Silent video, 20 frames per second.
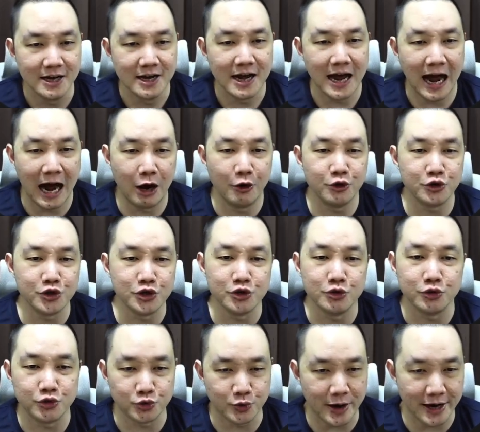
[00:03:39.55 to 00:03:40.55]
How do you
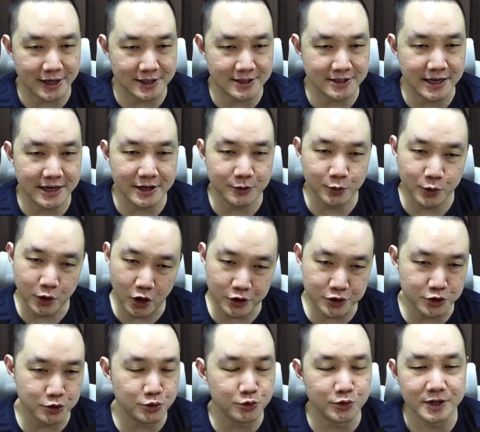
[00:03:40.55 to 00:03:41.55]
do X? Then it will
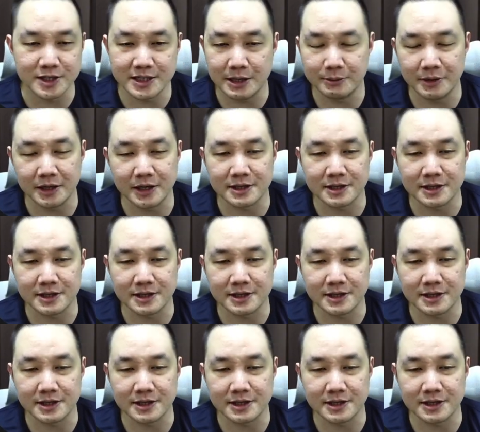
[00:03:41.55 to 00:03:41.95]
also do the same thing.